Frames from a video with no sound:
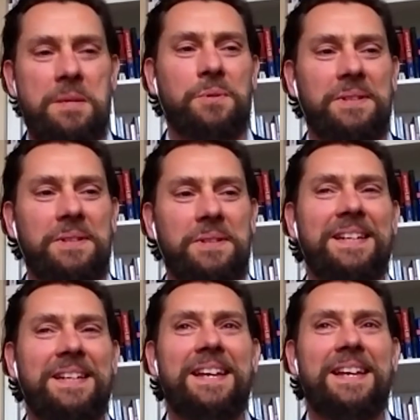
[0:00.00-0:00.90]
and
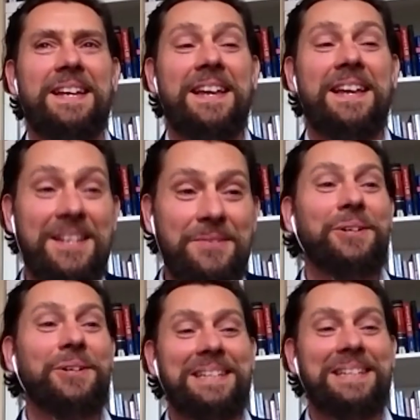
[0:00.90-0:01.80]
that's what the Lord did
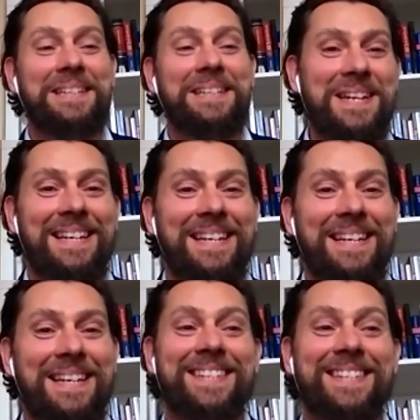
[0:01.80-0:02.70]
with me. He just
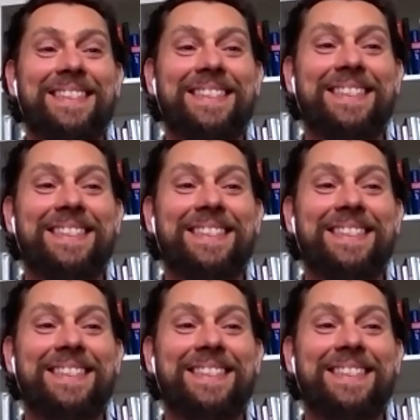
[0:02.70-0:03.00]
sat there